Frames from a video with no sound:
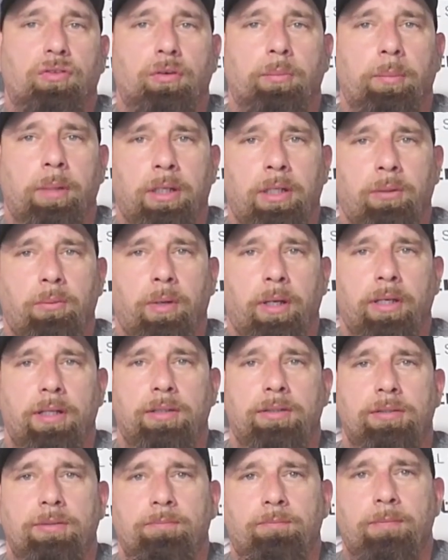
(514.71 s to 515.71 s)
for me
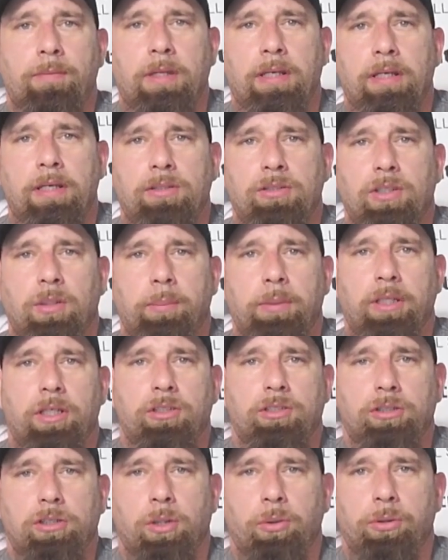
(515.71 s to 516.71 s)
anyways, is going to be
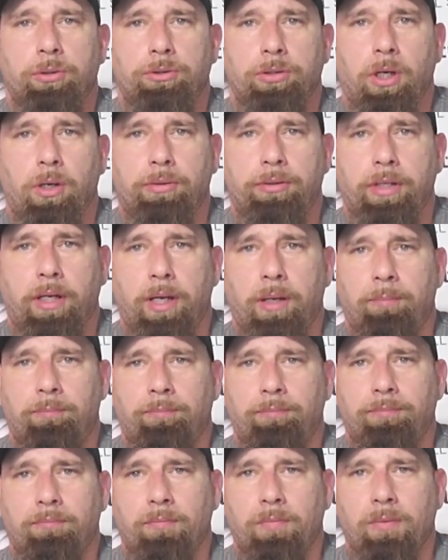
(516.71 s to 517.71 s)
a slower draw time.